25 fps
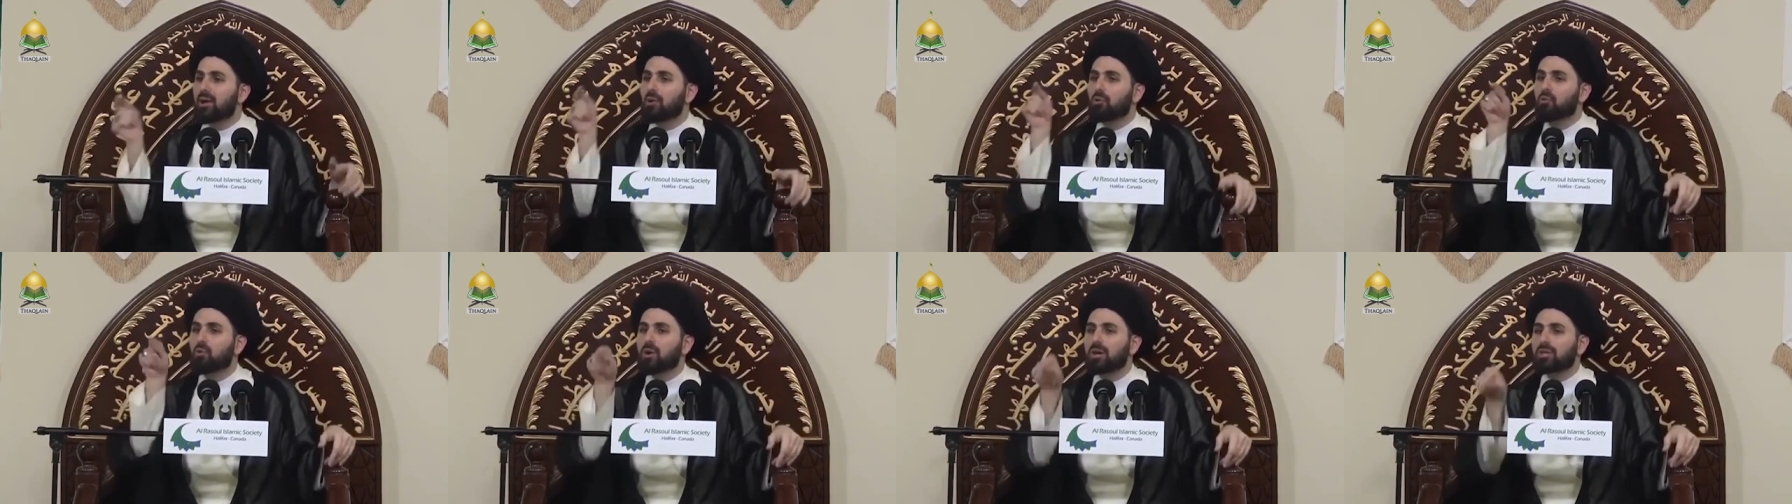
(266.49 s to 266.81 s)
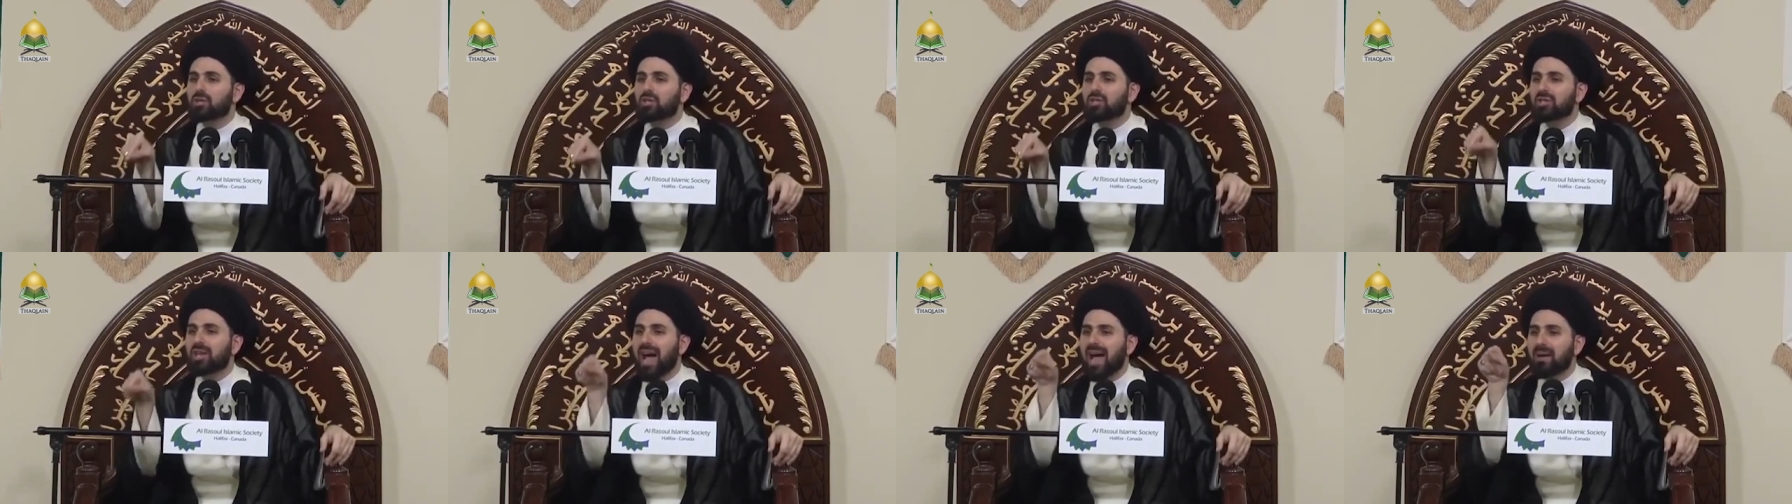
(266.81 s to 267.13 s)

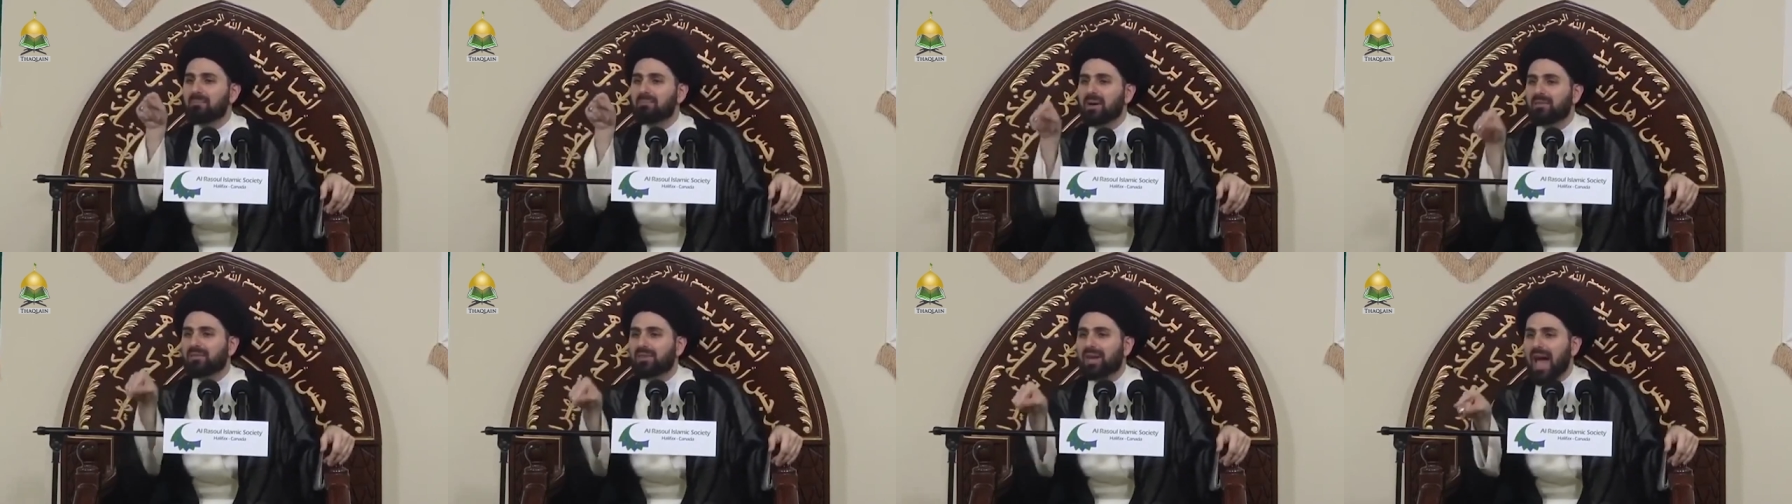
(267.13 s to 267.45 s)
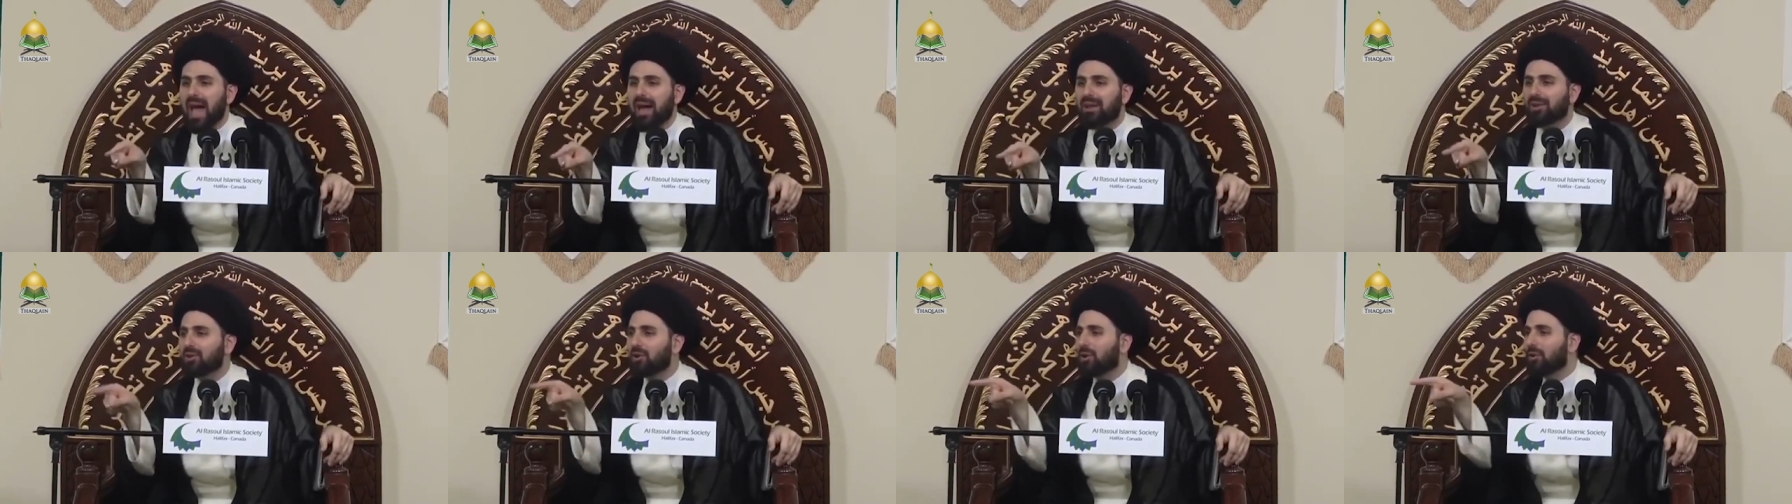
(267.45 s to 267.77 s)
which type of
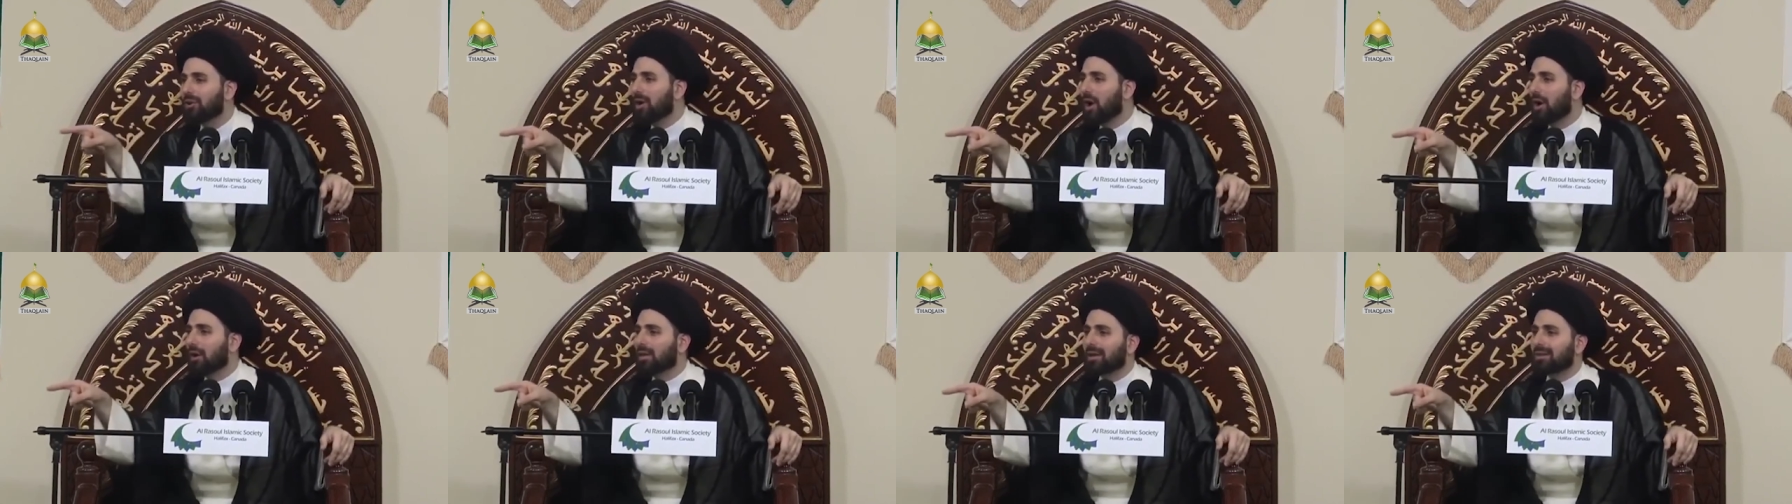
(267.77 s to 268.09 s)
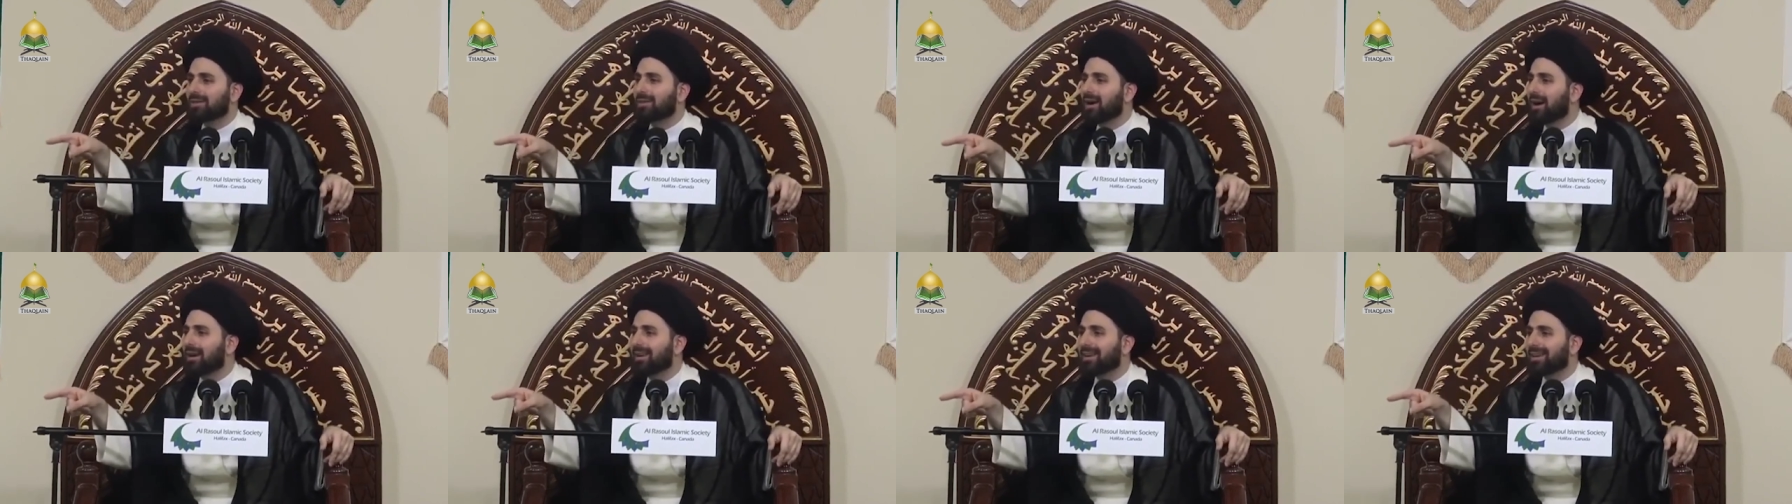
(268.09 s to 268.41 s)
category are
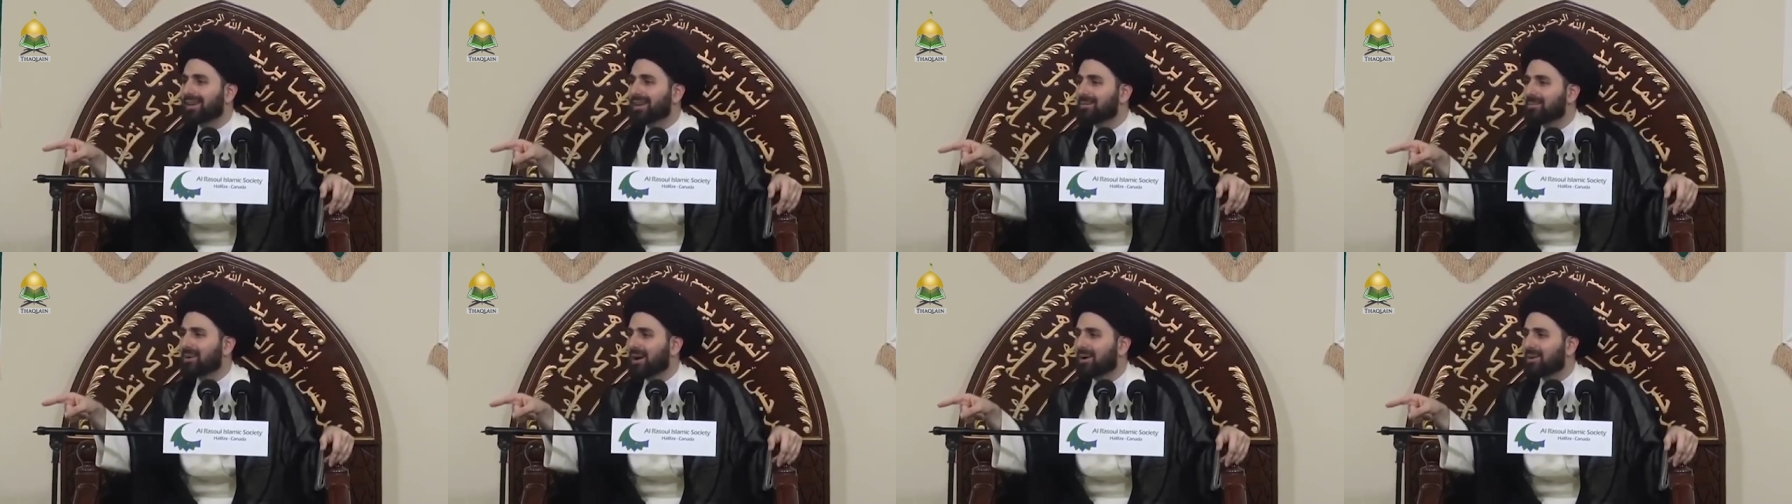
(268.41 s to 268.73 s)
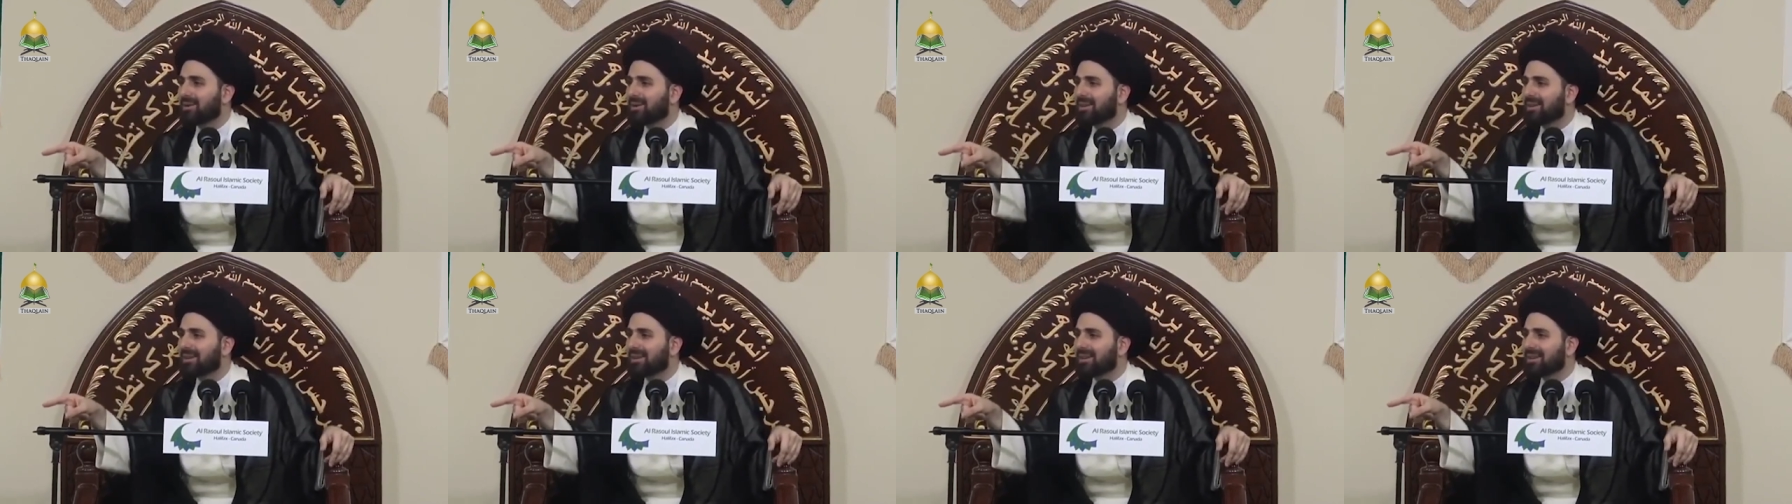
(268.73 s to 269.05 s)
they talking
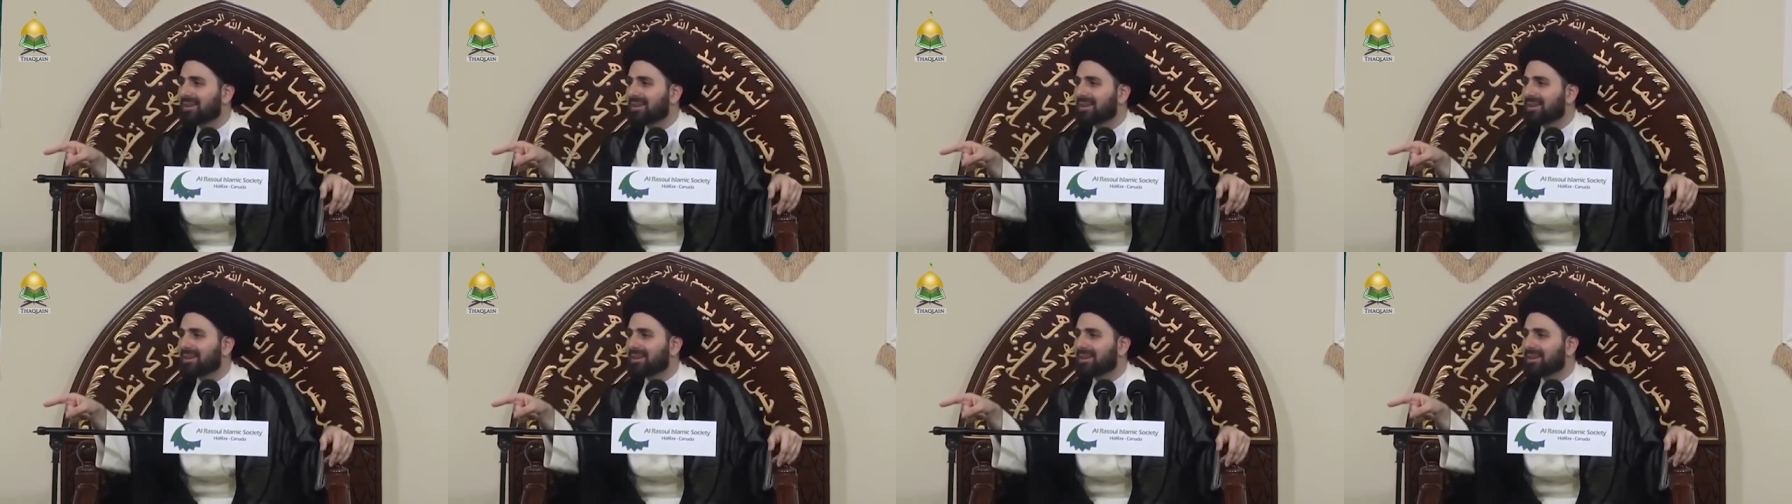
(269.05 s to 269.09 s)
about?